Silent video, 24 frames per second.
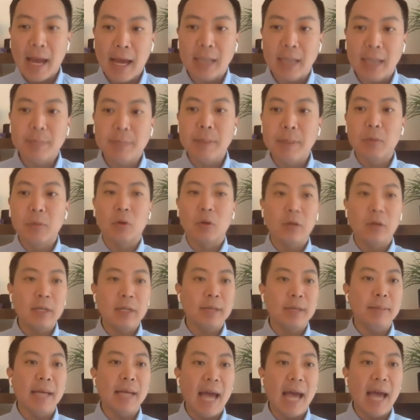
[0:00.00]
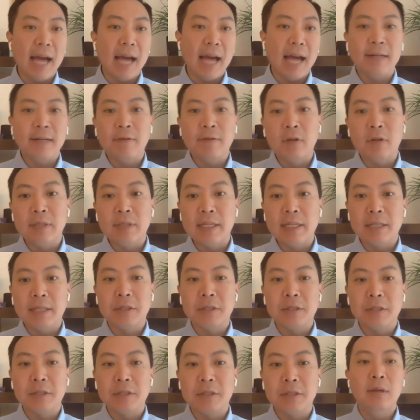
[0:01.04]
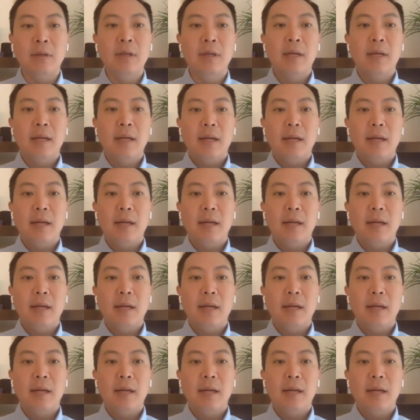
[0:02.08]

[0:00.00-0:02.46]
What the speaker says: as people were looking to be active on digital,